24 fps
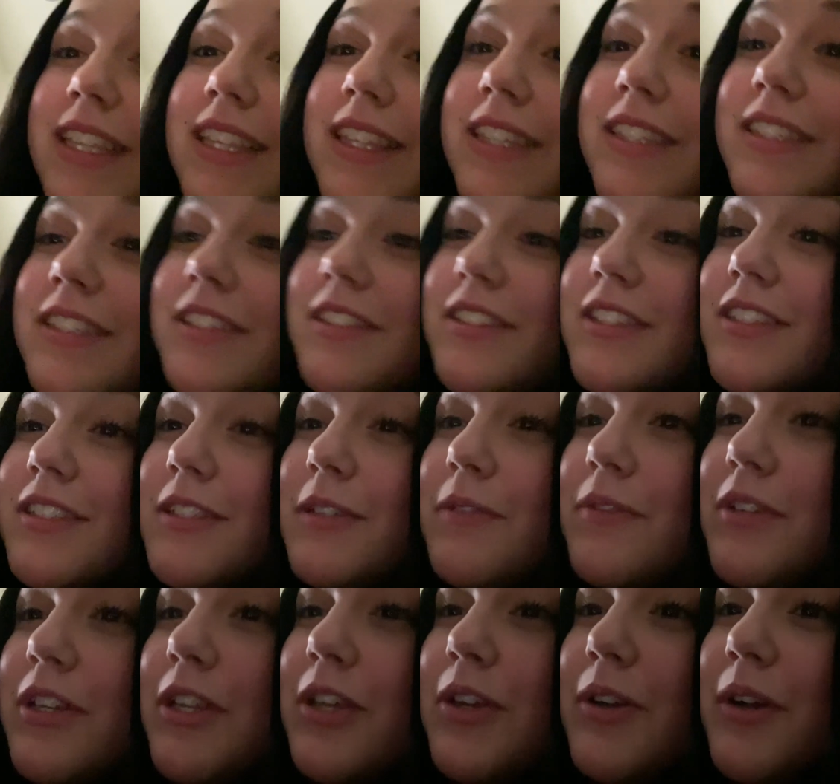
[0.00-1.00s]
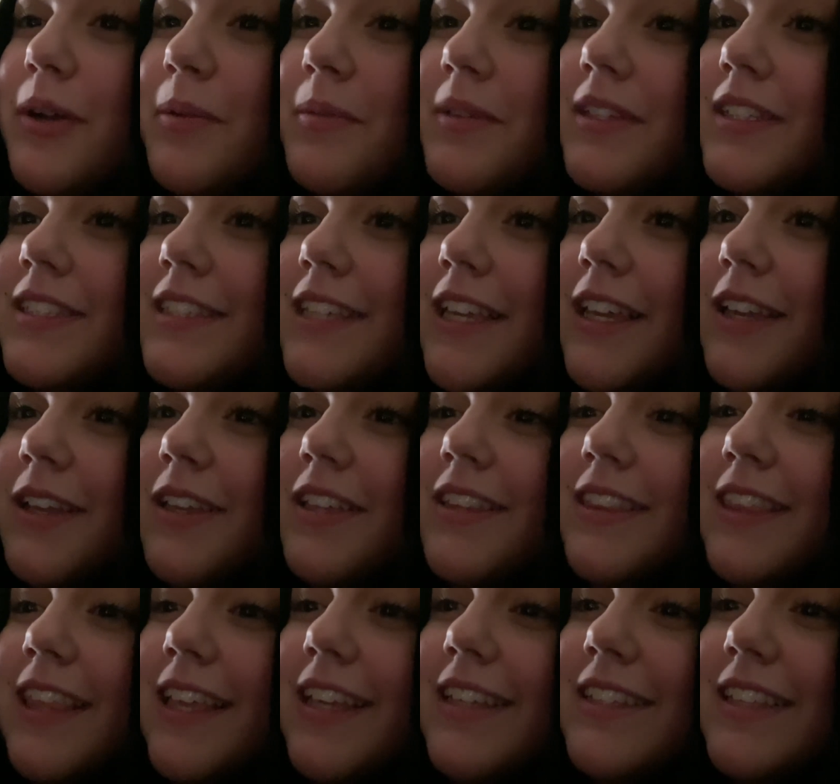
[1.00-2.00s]
this is just a video of me saying
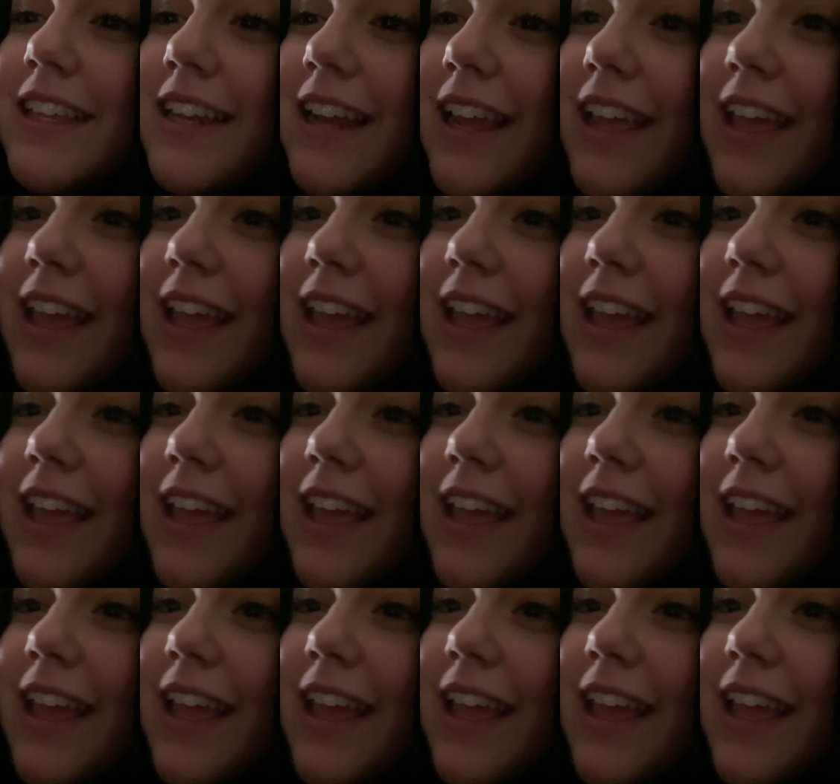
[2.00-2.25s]
things that I